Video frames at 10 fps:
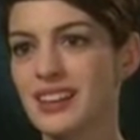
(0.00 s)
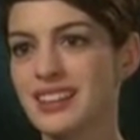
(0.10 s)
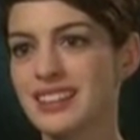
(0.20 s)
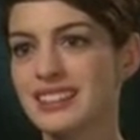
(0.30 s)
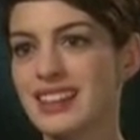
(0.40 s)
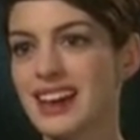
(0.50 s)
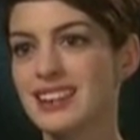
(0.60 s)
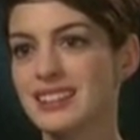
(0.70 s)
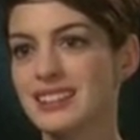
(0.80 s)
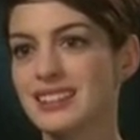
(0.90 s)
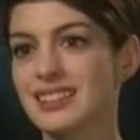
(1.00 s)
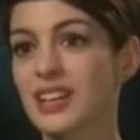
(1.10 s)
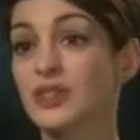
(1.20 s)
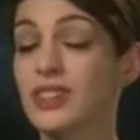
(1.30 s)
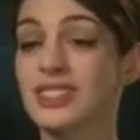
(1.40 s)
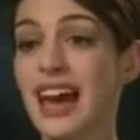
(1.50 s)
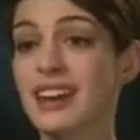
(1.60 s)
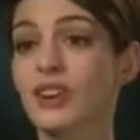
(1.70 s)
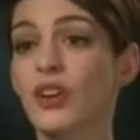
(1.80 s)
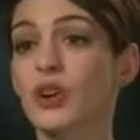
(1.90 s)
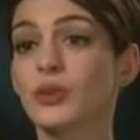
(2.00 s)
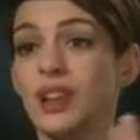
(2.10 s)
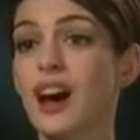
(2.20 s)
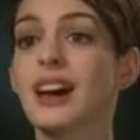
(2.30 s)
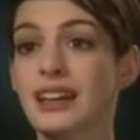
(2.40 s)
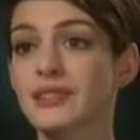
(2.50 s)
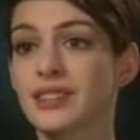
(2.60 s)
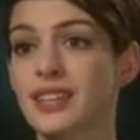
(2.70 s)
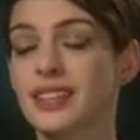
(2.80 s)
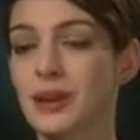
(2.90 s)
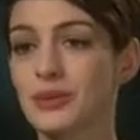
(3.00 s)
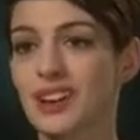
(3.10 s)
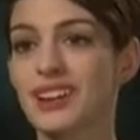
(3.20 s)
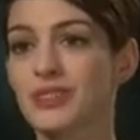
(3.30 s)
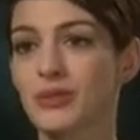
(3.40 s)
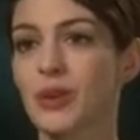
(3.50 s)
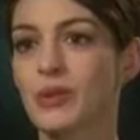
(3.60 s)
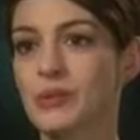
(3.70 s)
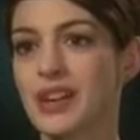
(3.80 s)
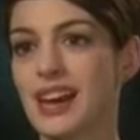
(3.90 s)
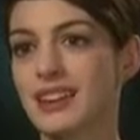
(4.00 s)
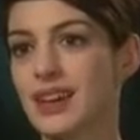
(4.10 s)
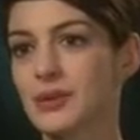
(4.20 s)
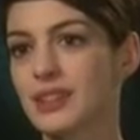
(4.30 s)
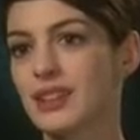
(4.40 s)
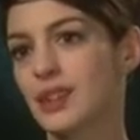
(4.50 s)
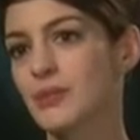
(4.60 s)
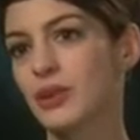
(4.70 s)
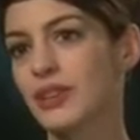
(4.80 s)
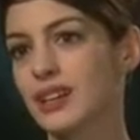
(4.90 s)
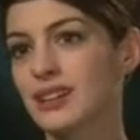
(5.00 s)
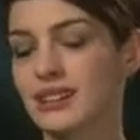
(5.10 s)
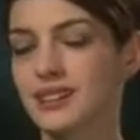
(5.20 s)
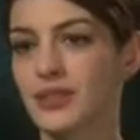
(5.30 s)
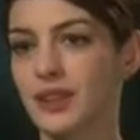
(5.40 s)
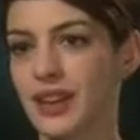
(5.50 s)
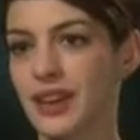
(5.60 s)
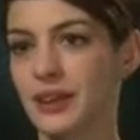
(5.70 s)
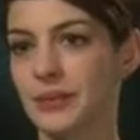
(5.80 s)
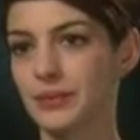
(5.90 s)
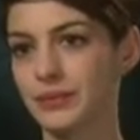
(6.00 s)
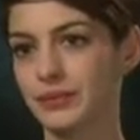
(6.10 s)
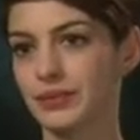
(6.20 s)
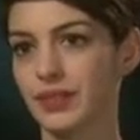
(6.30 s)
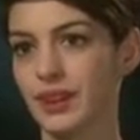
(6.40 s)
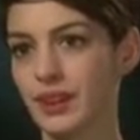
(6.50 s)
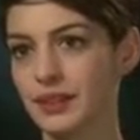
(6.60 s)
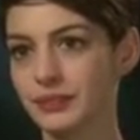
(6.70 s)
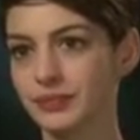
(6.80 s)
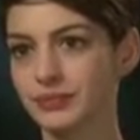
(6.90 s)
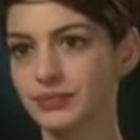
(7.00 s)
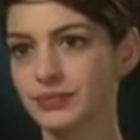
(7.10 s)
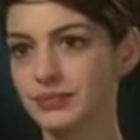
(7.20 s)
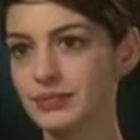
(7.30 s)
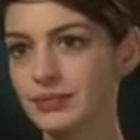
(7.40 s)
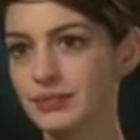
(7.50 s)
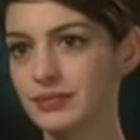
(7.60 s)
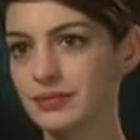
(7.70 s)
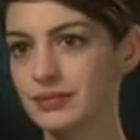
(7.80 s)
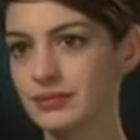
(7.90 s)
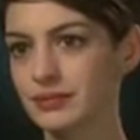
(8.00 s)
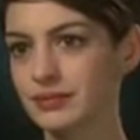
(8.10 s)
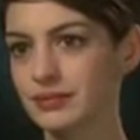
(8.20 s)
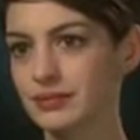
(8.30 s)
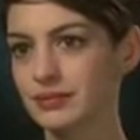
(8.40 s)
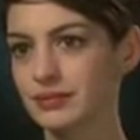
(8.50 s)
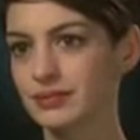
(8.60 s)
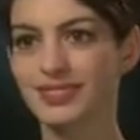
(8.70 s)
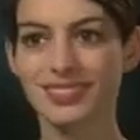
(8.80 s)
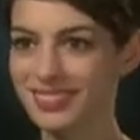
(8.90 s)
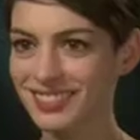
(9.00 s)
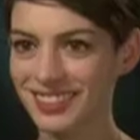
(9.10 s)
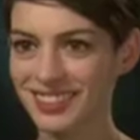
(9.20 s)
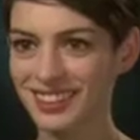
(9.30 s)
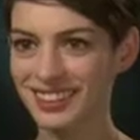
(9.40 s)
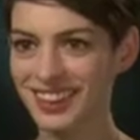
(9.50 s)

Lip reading: the stature that it's had in our own lives. I think that was kind of where we began, and that was the thing that motivated us every day. Because it's one of those musicals means that I can still recite a couple of songs from it.